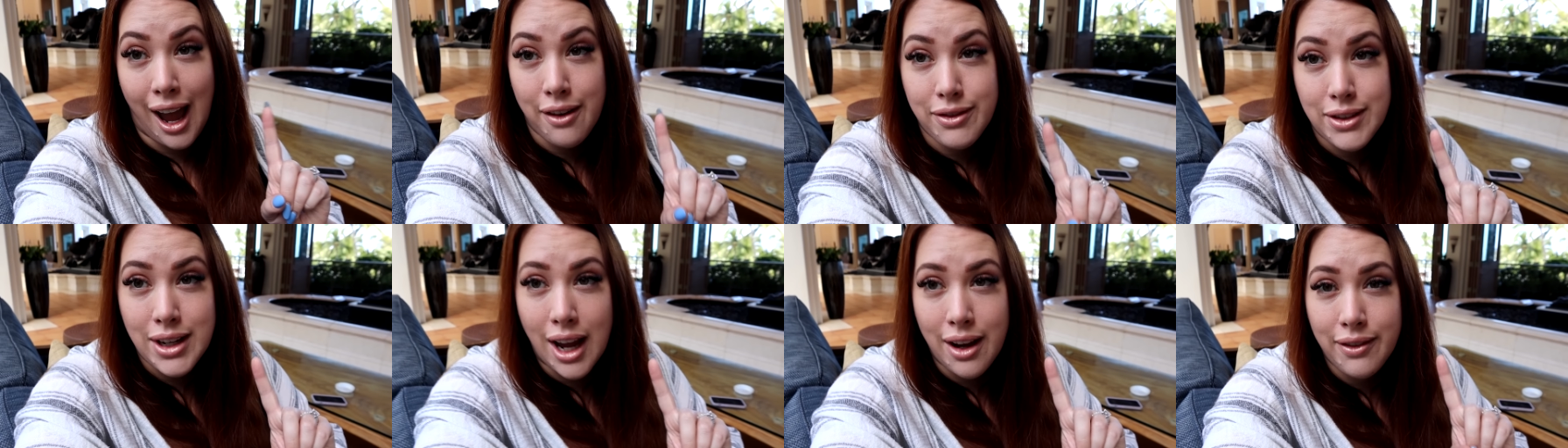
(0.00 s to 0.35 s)

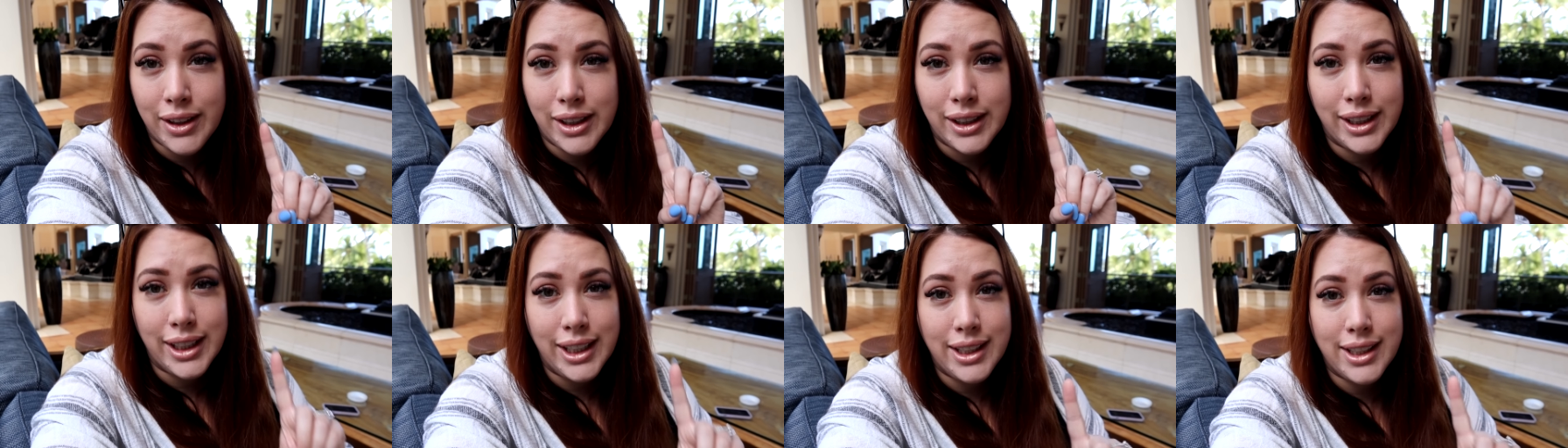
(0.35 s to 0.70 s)
have to
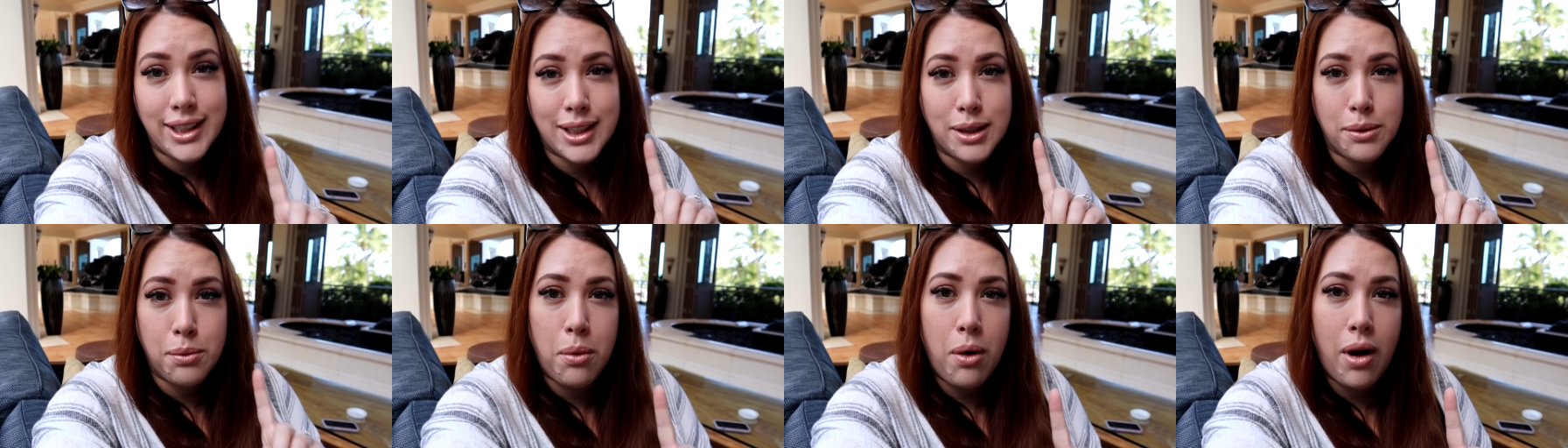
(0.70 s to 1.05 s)
have at
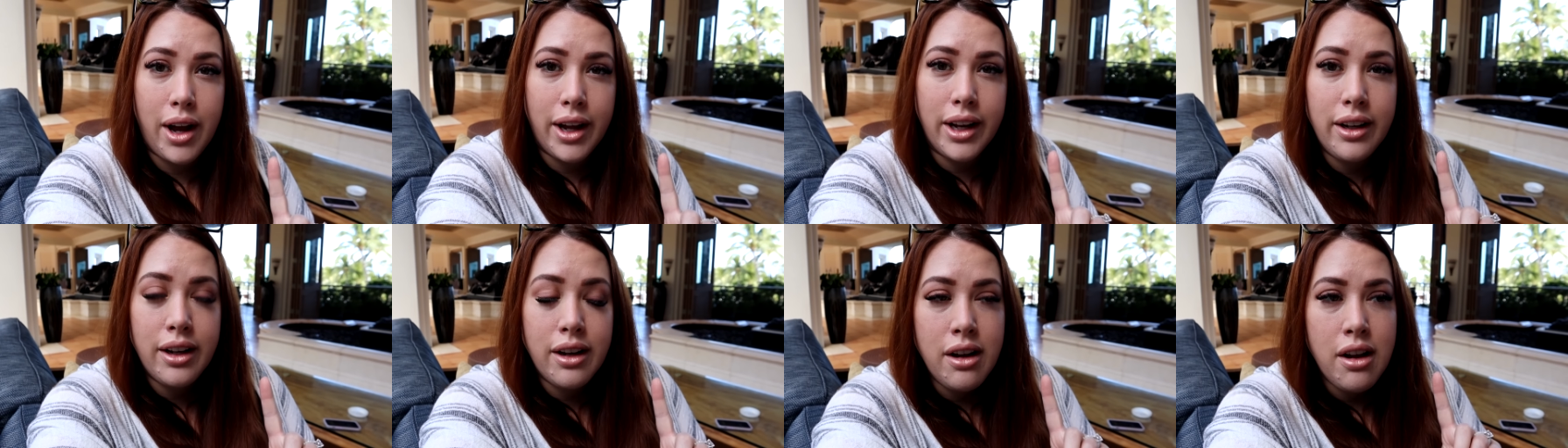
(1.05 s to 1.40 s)
least
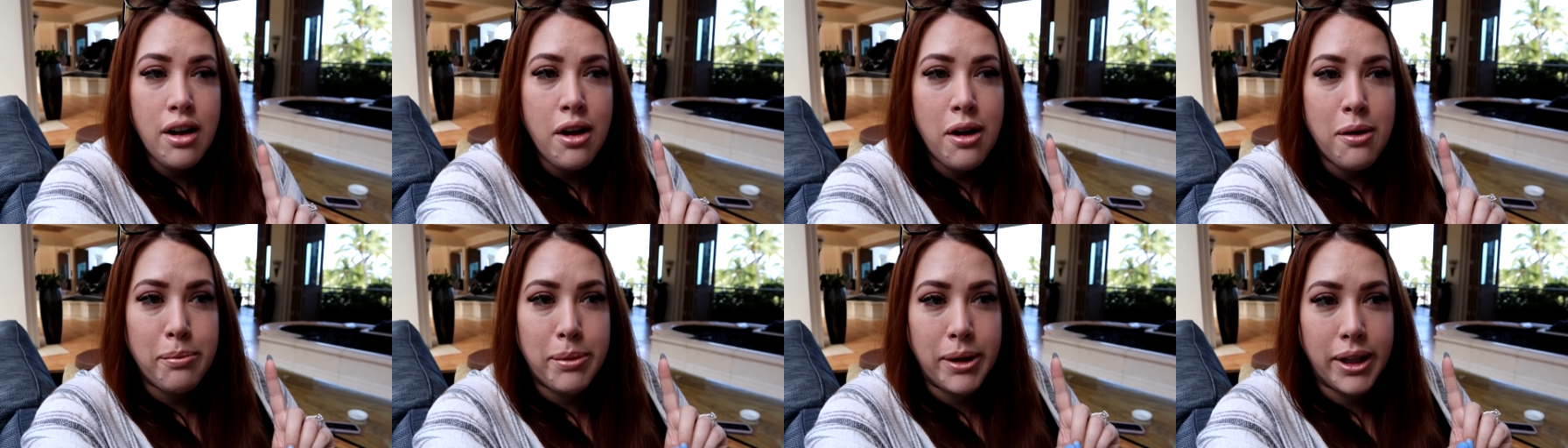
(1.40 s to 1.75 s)
one,
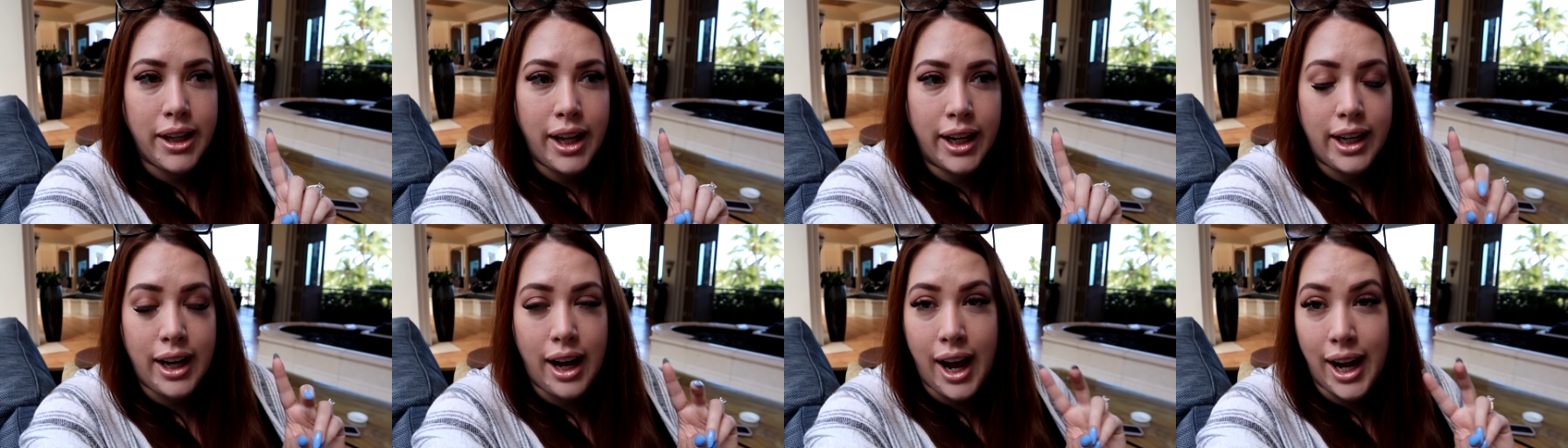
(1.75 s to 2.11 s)

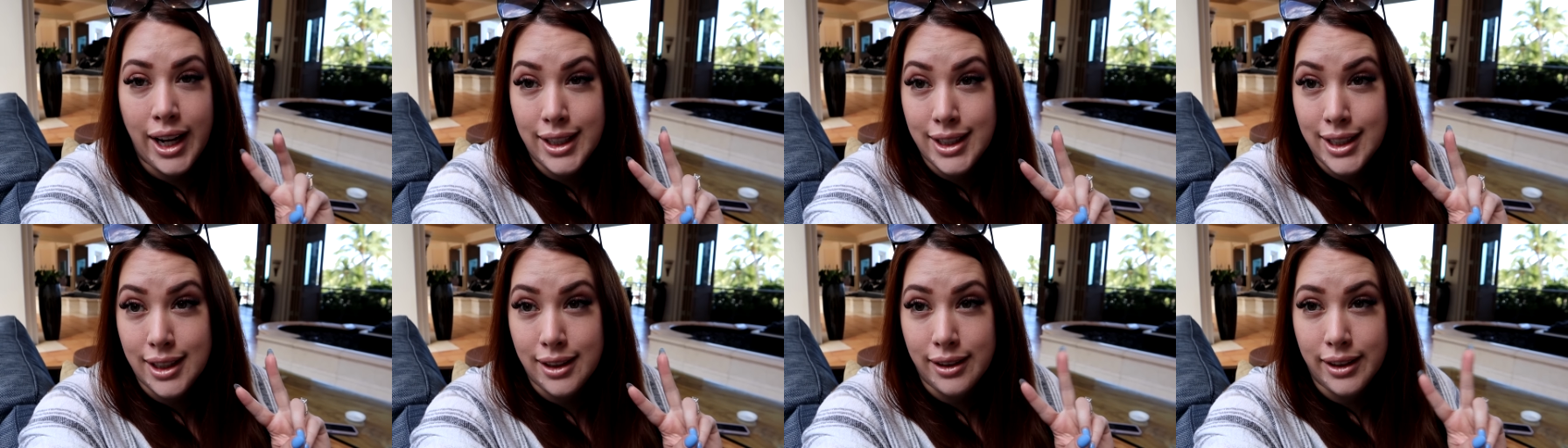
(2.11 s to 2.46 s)
but like
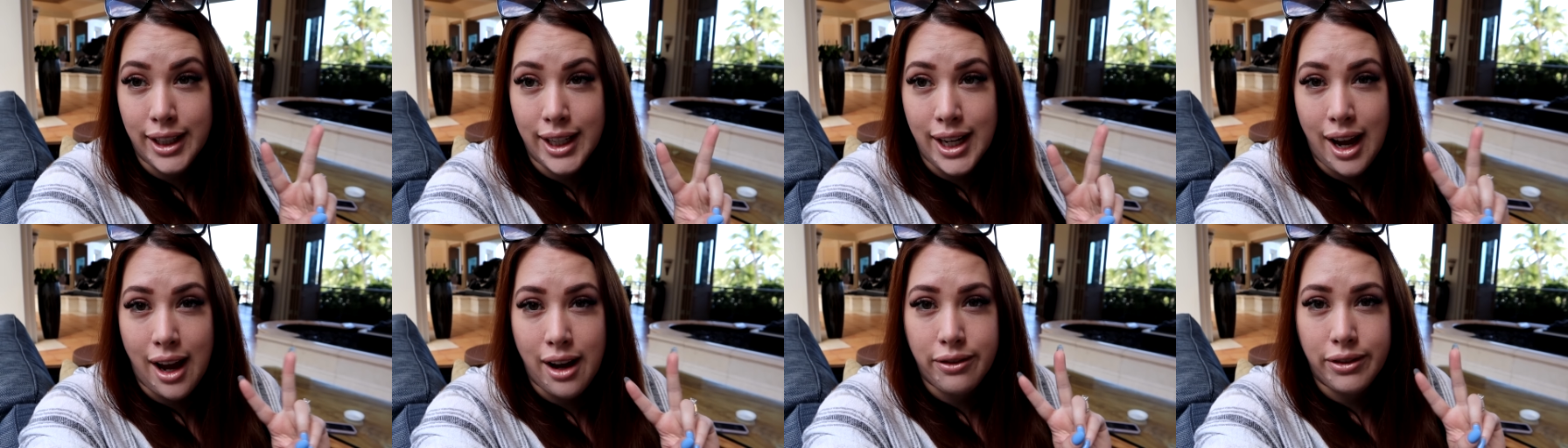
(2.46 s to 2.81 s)

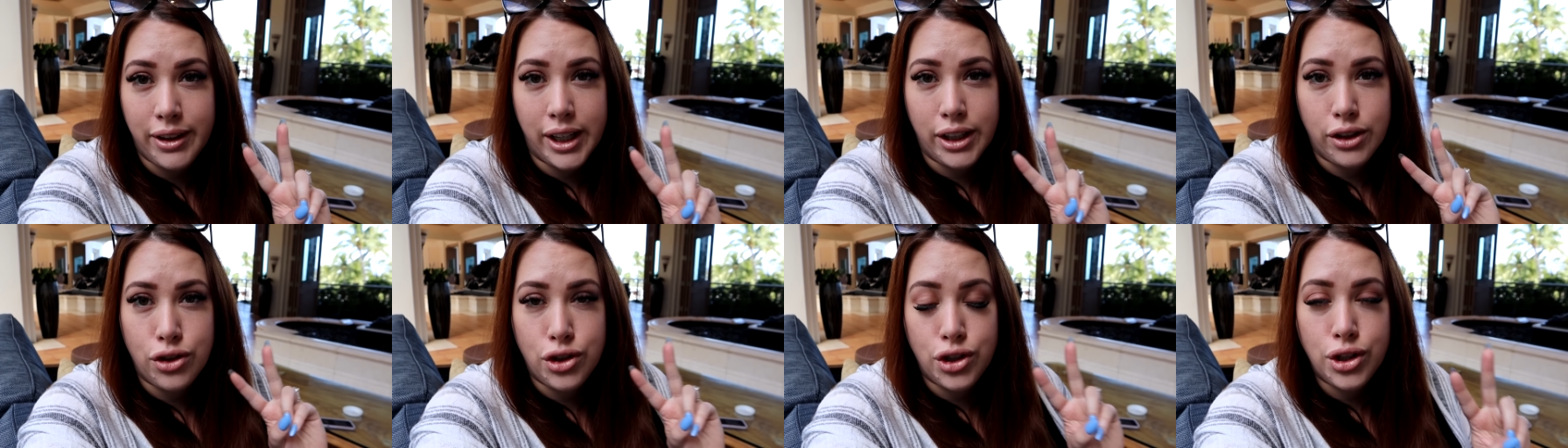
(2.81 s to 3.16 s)
ideally have
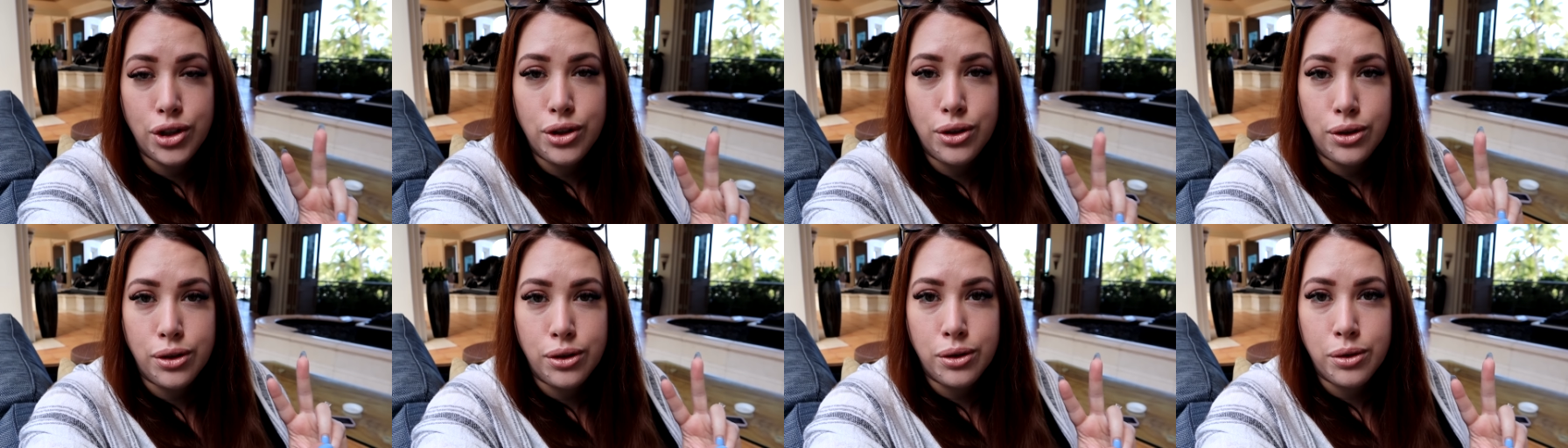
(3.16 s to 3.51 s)
like
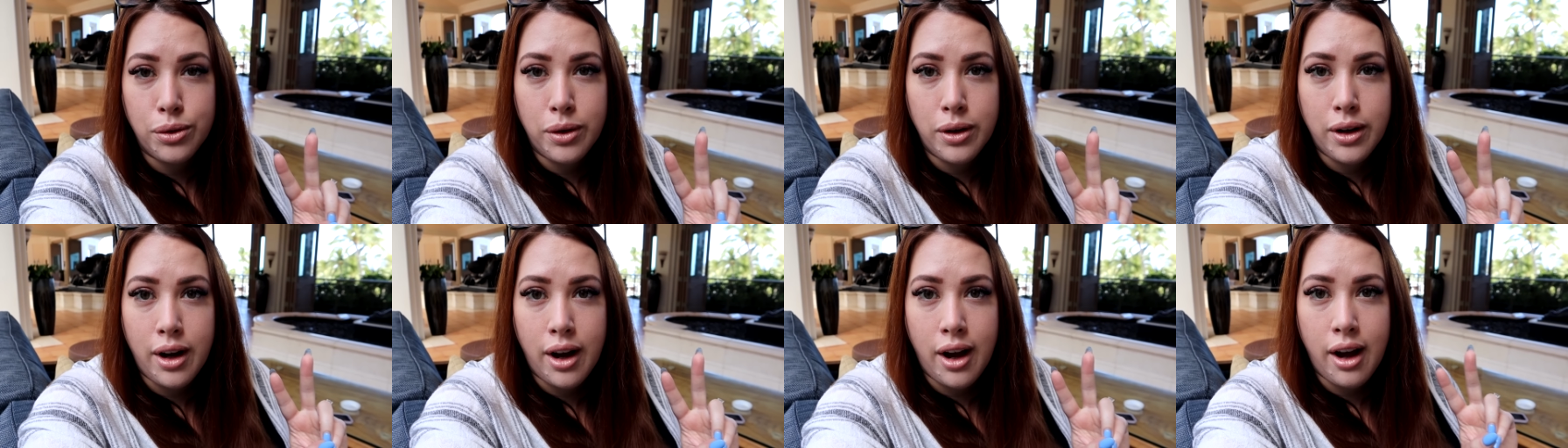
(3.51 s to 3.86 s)

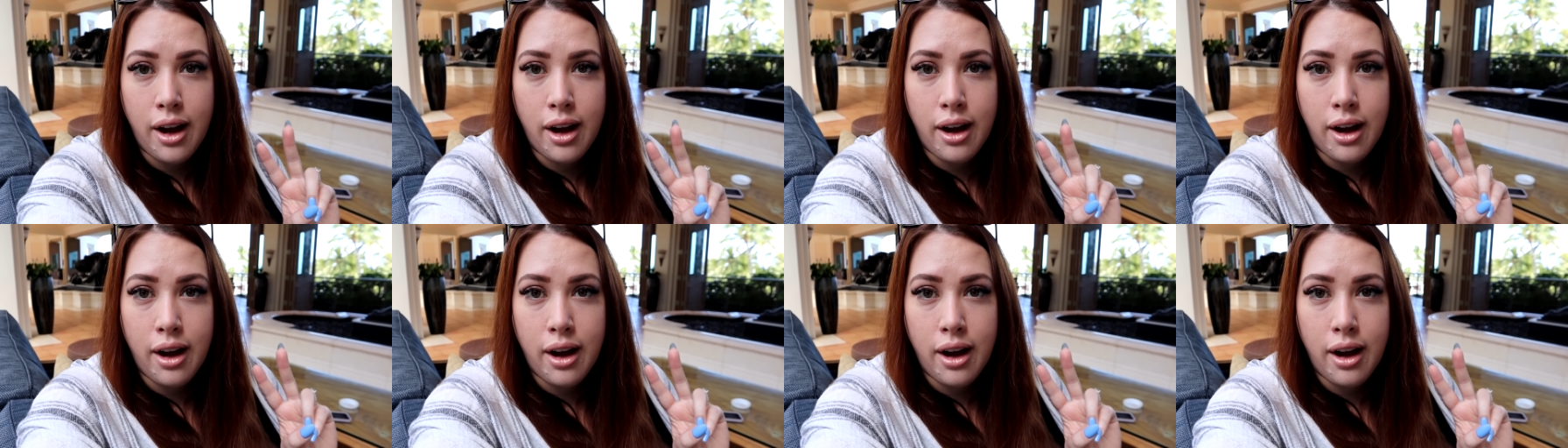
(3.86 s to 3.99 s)
two